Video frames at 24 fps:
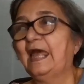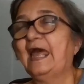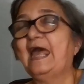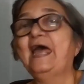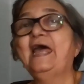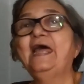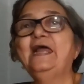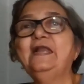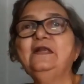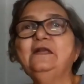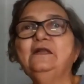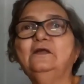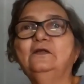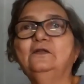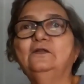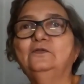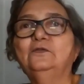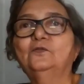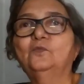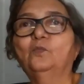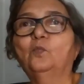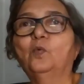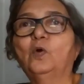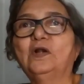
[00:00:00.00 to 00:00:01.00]
and
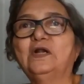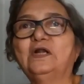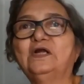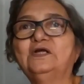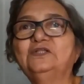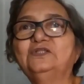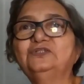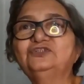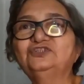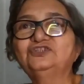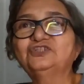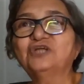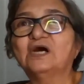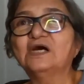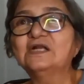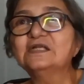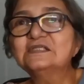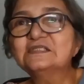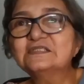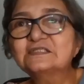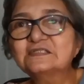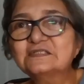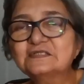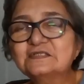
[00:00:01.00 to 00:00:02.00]
what are the
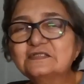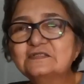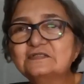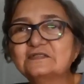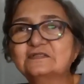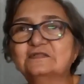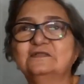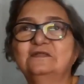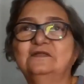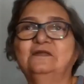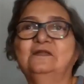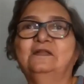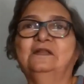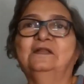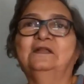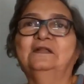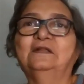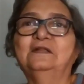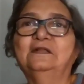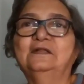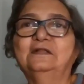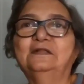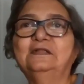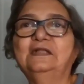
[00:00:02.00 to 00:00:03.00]
chances
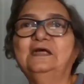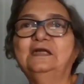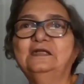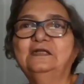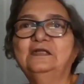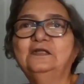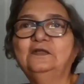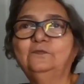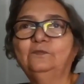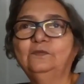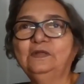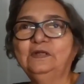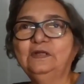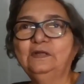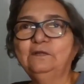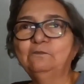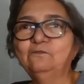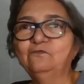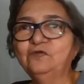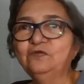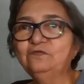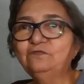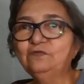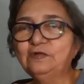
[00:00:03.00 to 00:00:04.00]
that we will
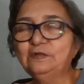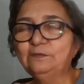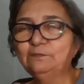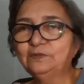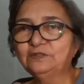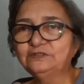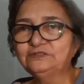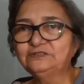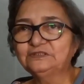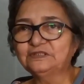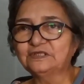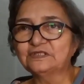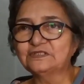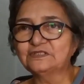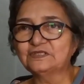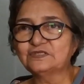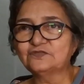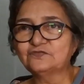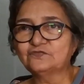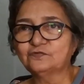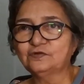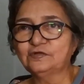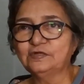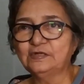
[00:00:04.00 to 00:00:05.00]
emerge
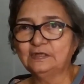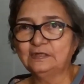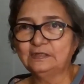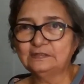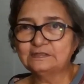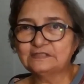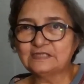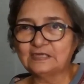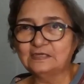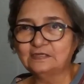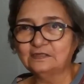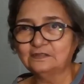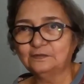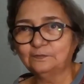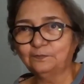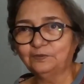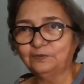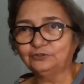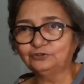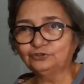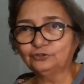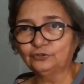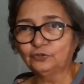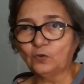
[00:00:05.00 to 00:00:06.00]
successful and send the
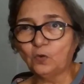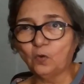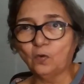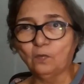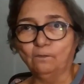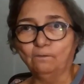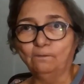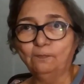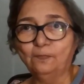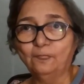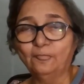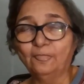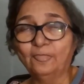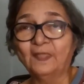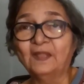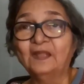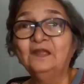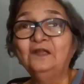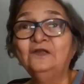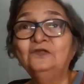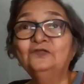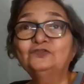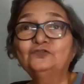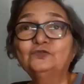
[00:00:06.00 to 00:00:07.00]
patient home.
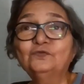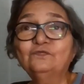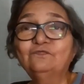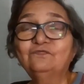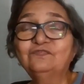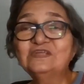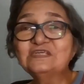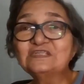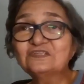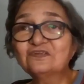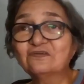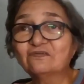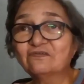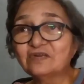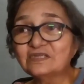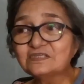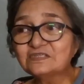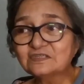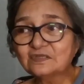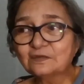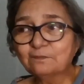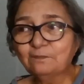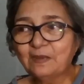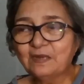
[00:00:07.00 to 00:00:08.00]
So this
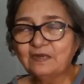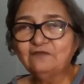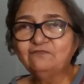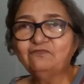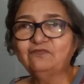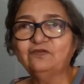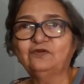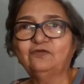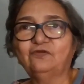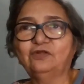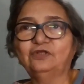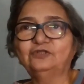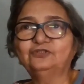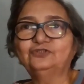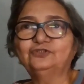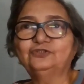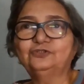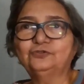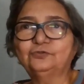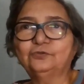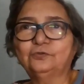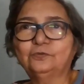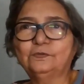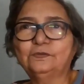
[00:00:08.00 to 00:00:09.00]
risk benefit
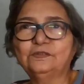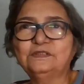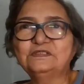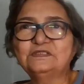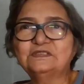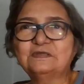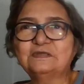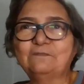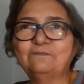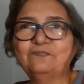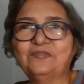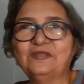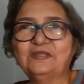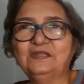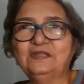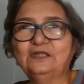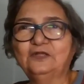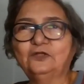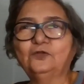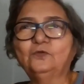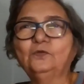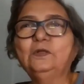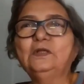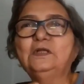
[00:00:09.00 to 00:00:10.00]
ratio is something
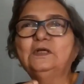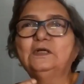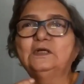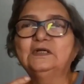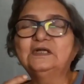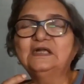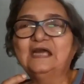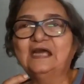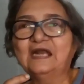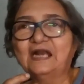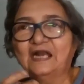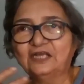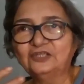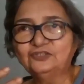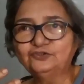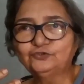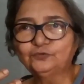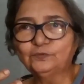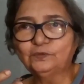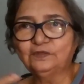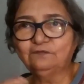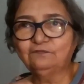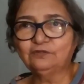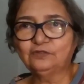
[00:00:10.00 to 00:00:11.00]
that you learn
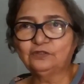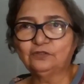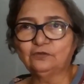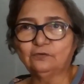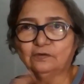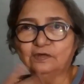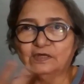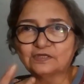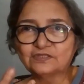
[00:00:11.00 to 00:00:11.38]
gradually with your